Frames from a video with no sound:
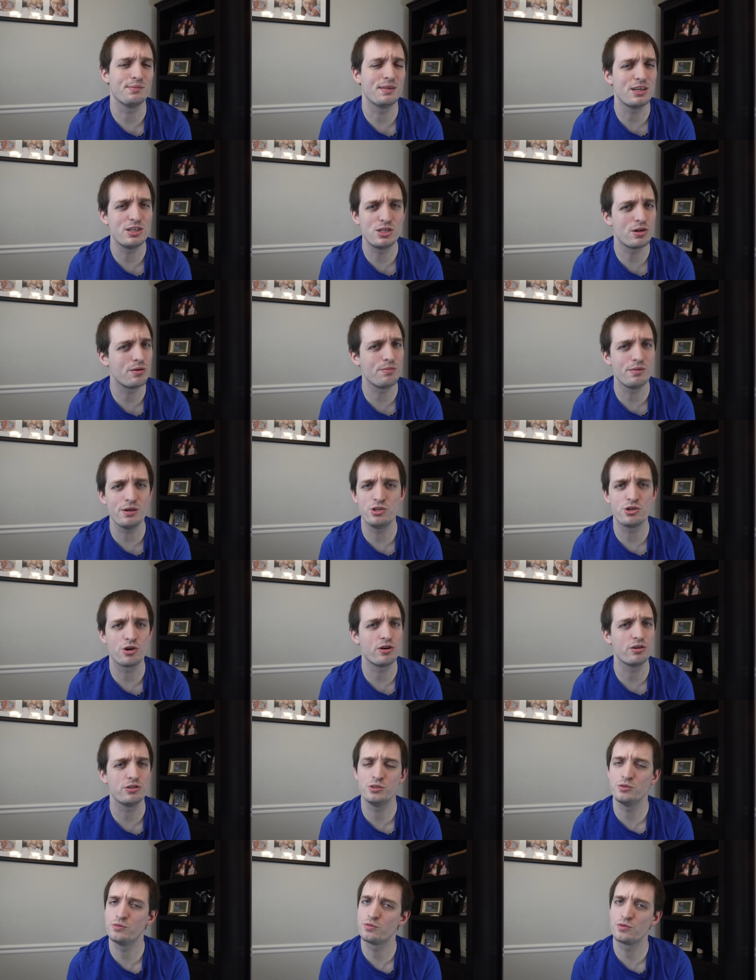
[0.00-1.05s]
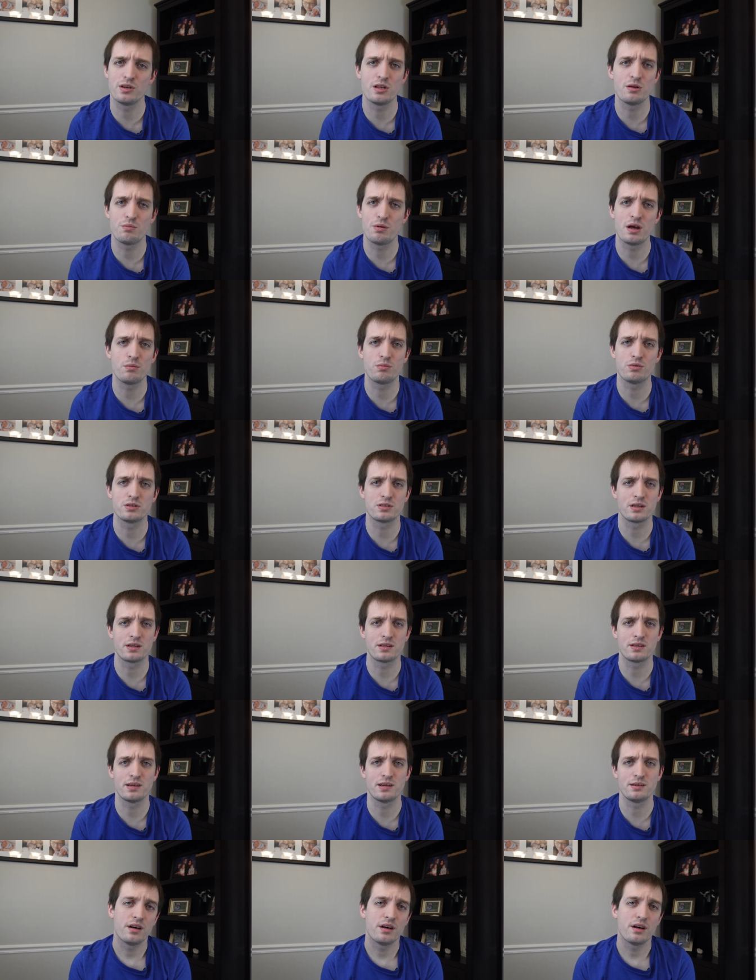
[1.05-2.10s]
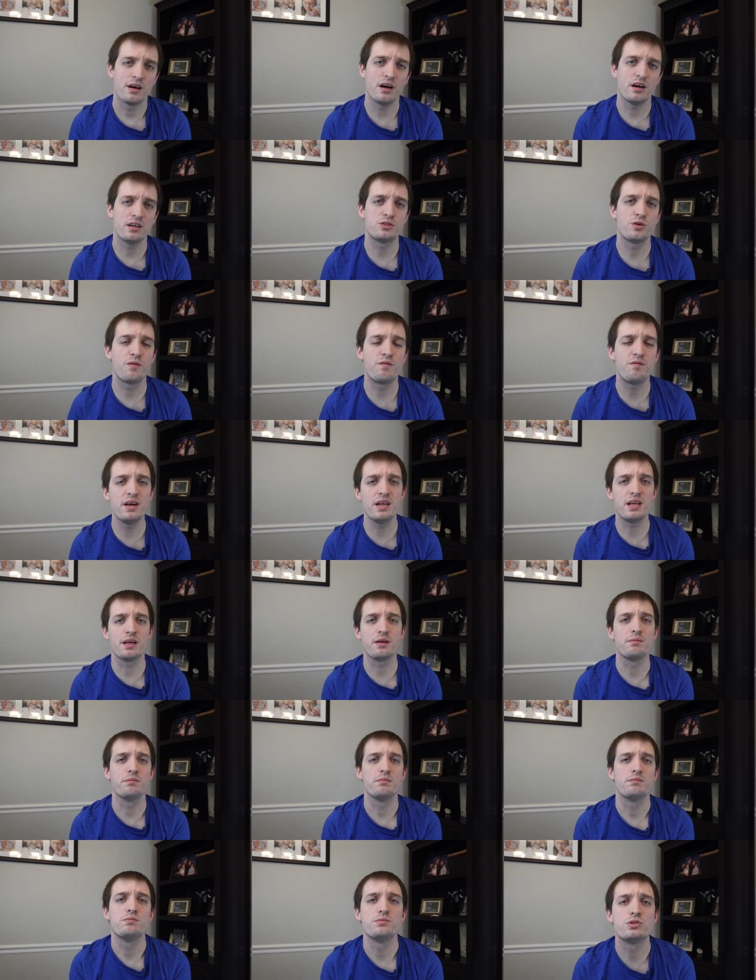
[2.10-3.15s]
they shouldn't be charging you for any papers like that. Uh, so feeding.